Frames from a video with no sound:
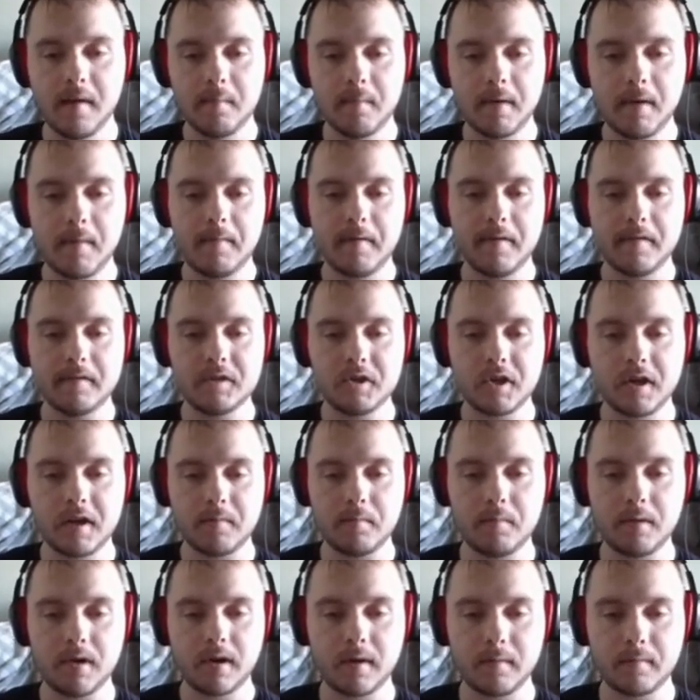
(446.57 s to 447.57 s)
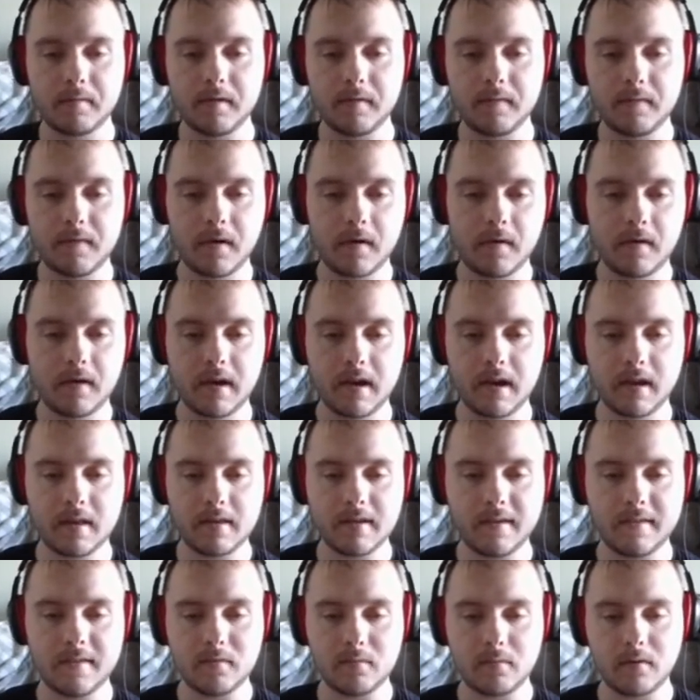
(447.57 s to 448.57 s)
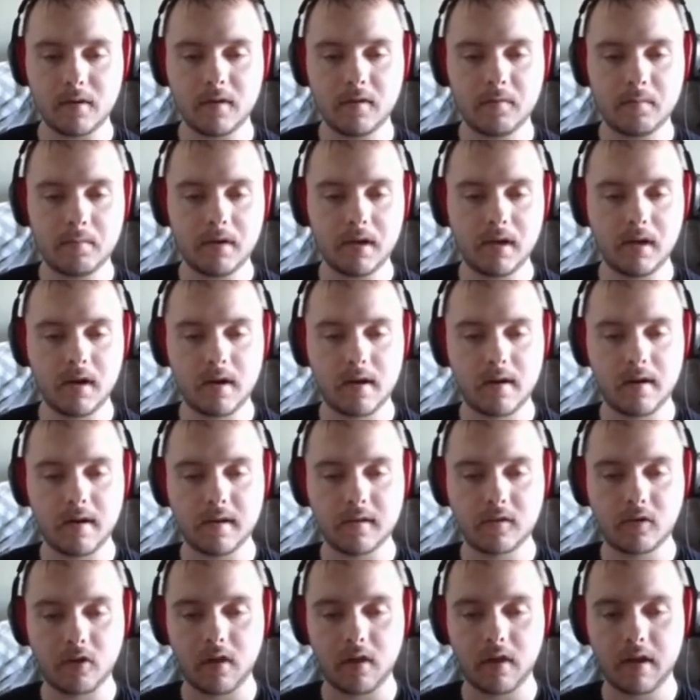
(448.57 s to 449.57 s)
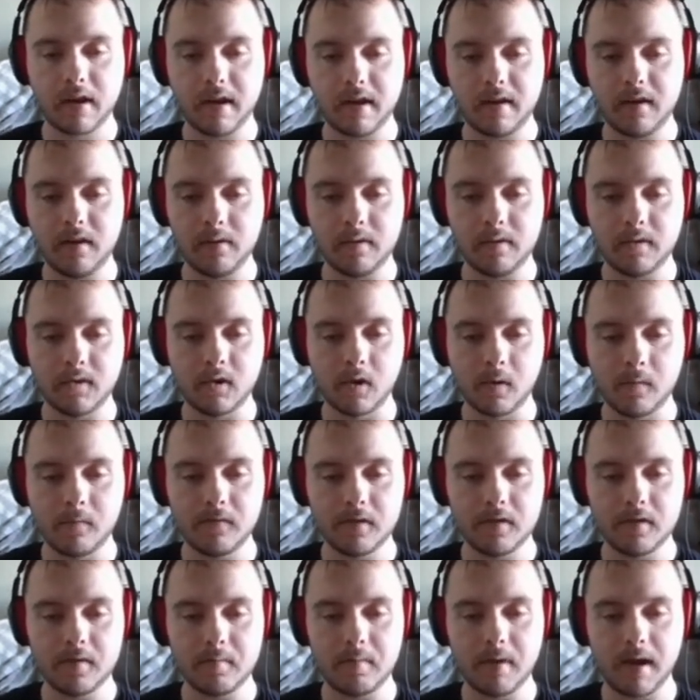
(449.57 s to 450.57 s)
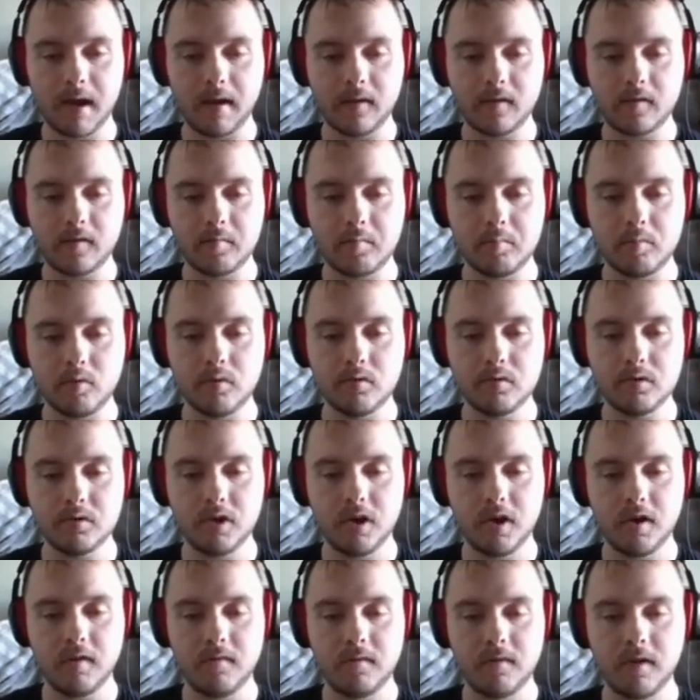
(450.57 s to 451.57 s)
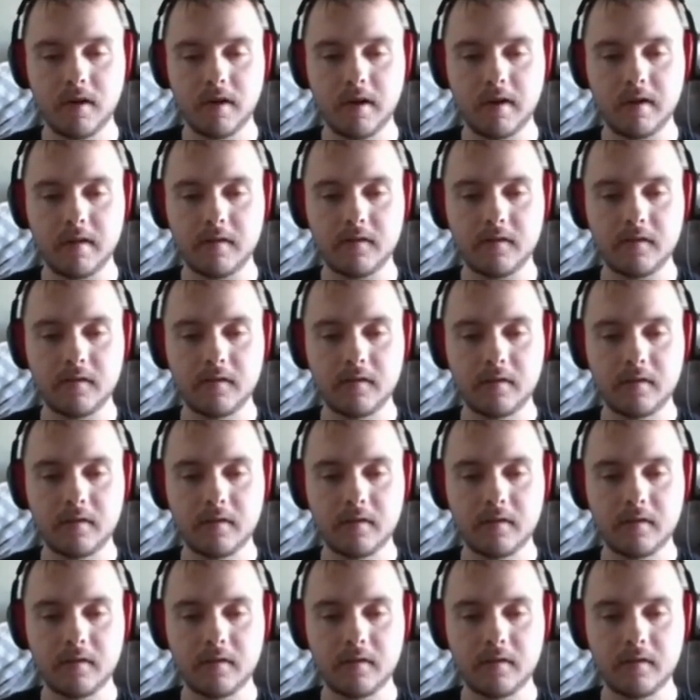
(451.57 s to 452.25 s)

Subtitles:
maybe if she could pick up the phone and at least once be curious, all I can do is hope for the best. Bullshit phrase.